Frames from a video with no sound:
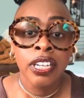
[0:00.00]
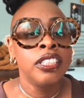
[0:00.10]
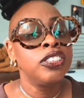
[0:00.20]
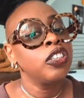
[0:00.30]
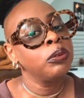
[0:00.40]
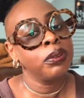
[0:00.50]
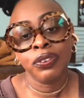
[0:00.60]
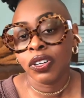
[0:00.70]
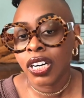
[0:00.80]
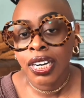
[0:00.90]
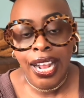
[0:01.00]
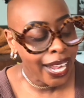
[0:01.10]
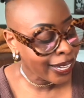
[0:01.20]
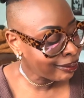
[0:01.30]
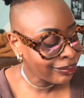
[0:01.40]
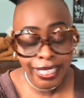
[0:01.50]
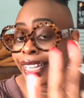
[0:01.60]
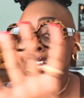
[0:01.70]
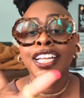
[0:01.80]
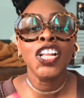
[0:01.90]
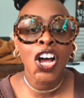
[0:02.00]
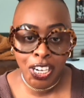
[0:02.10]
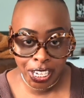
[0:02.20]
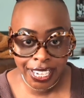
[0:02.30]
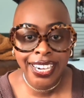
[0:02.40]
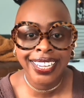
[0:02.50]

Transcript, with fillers: So before I take any longer